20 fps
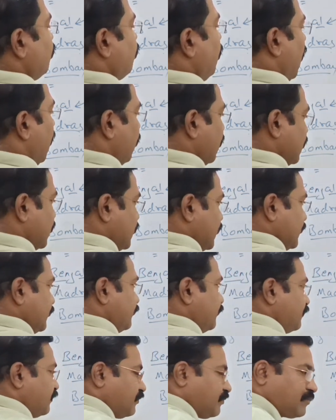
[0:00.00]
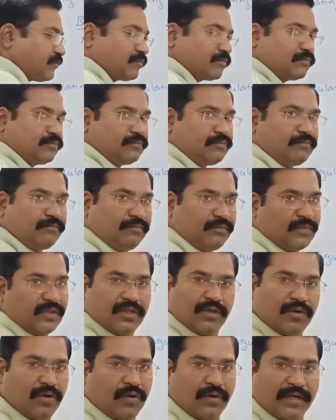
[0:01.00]
powers.
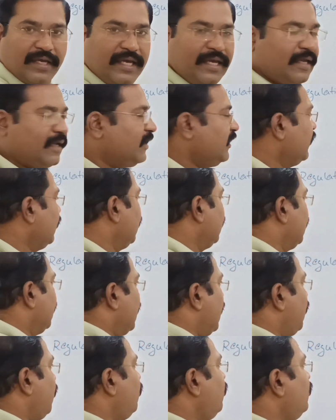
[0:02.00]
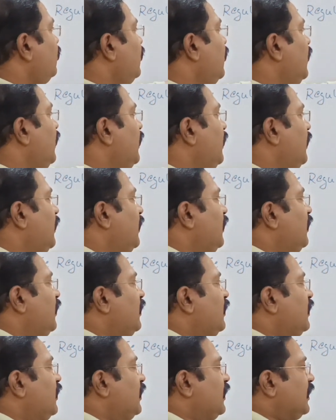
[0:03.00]
Okay. Now
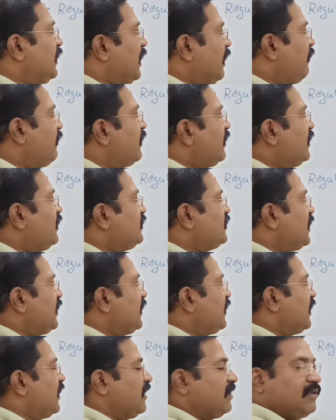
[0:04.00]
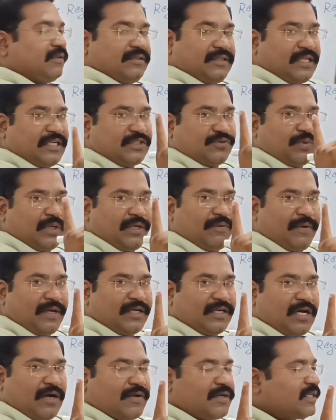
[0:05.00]
Governor General, there is only
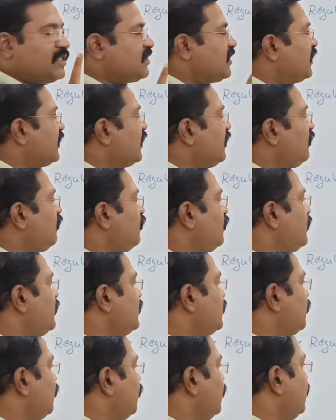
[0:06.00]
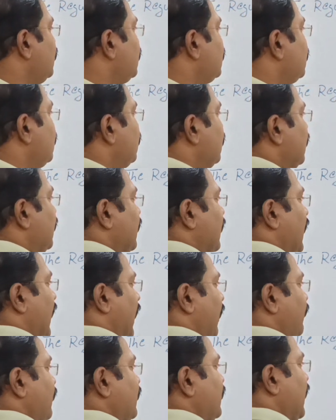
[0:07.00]
one Governor General who is
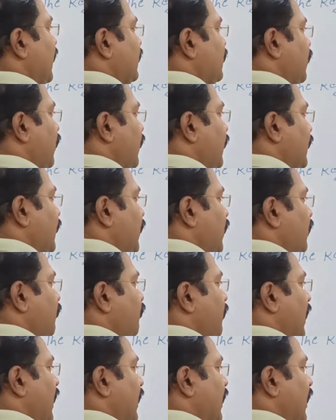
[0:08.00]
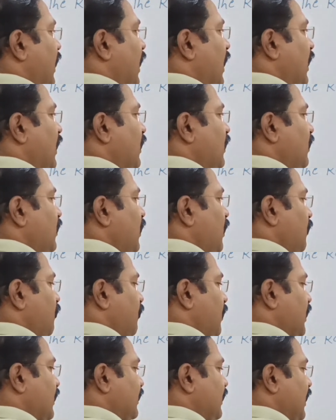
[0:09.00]
having the authority on Bengal,
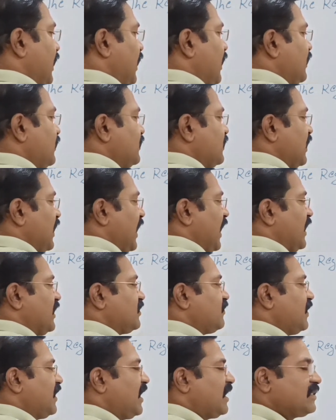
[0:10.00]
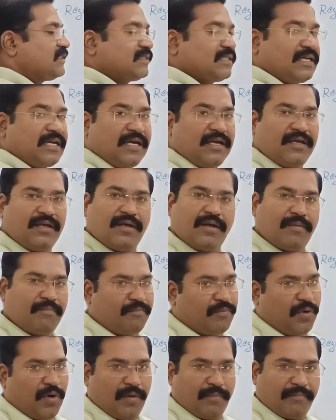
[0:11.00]
Madras as well as the
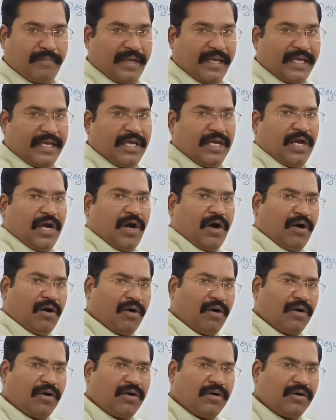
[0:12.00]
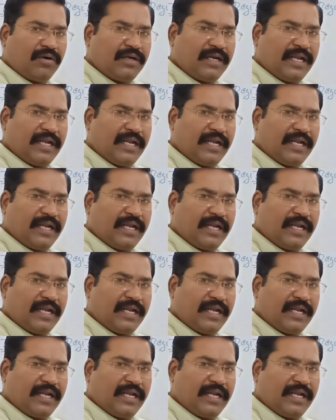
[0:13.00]
Bombay. All